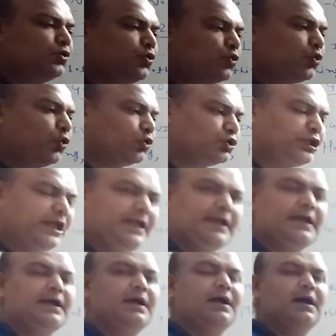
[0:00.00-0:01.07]

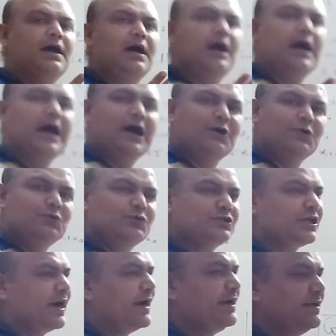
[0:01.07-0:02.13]
clothing,
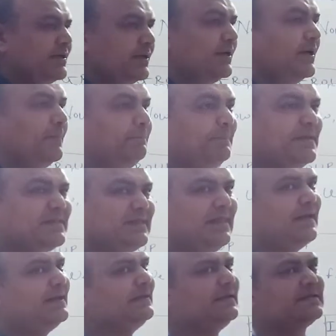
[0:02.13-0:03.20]
house rent,
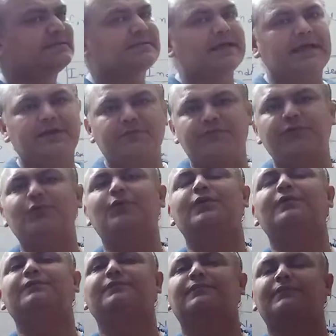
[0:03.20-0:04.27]
miscellaneous and fuel.
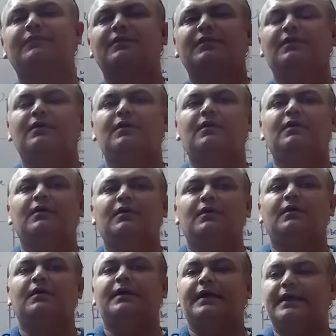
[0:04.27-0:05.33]

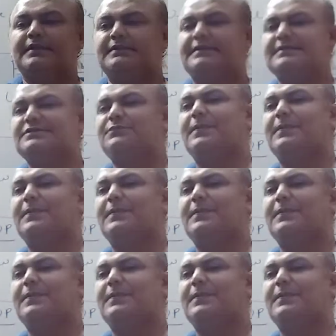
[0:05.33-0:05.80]
In this